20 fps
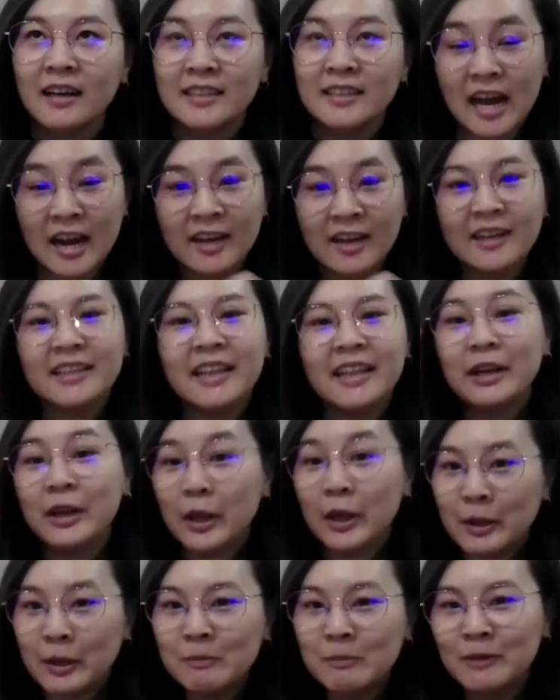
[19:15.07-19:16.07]
younger than
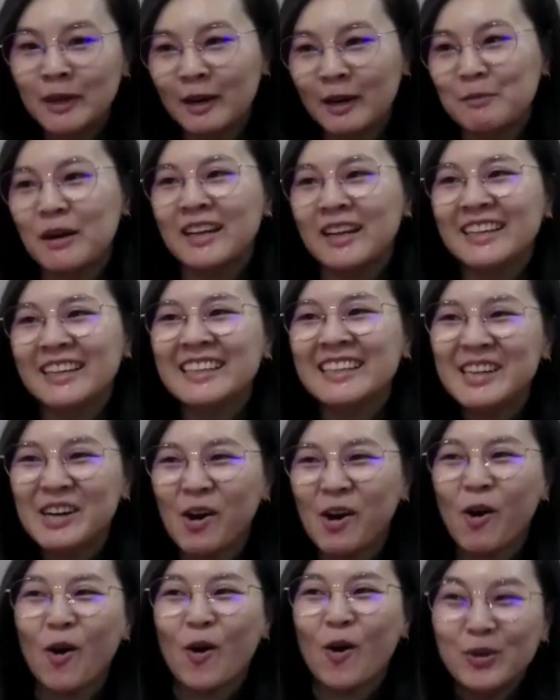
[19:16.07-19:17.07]
him, but
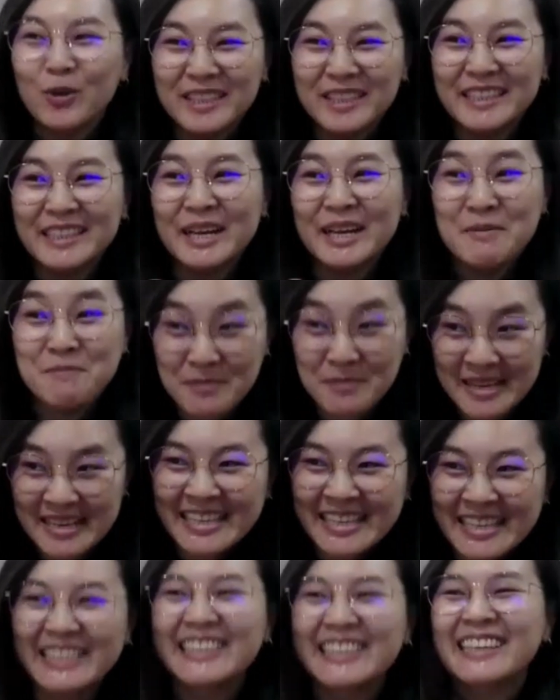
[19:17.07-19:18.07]
older than
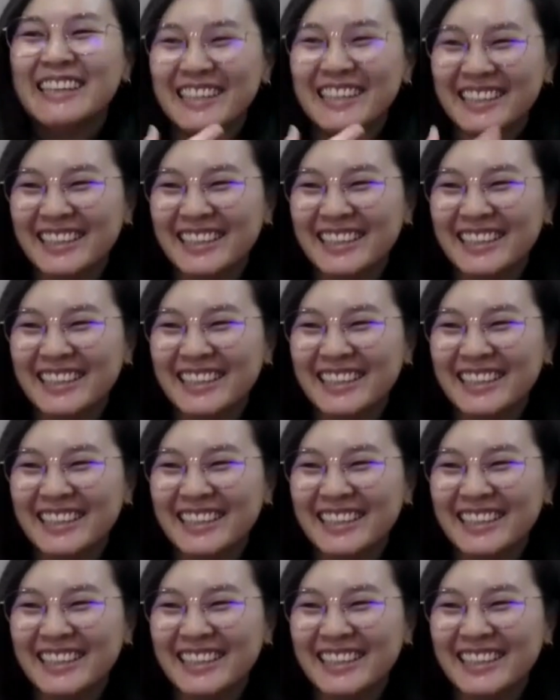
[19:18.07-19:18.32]
me.